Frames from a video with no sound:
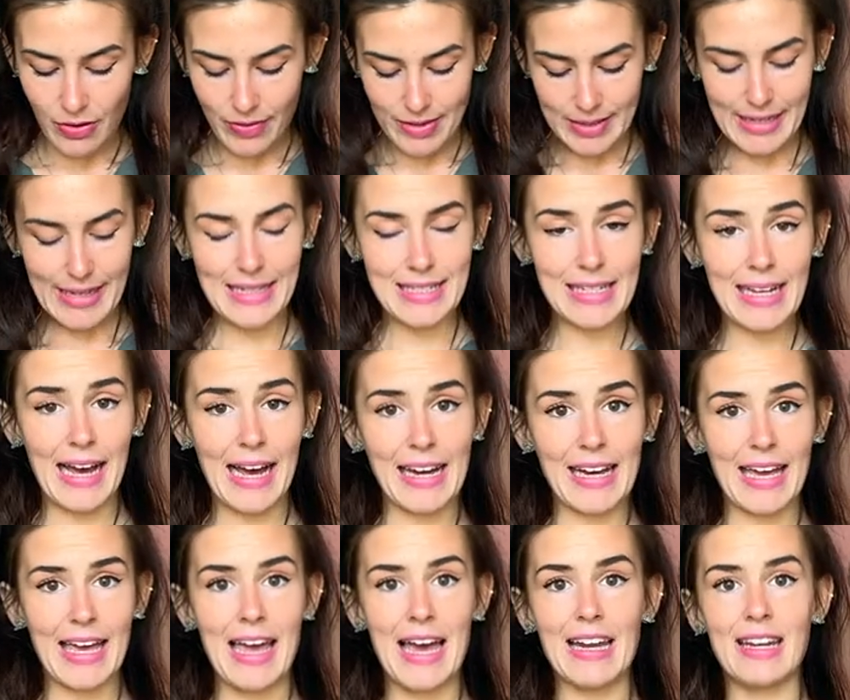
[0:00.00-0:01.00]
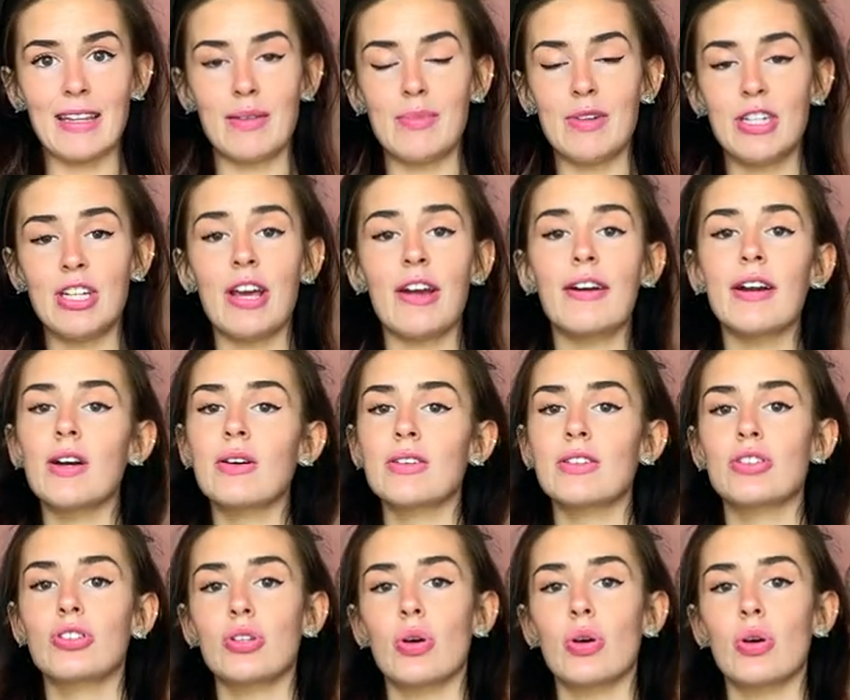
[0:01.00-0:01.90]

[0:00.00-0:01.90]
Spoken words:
Obviously it's khaki and the material is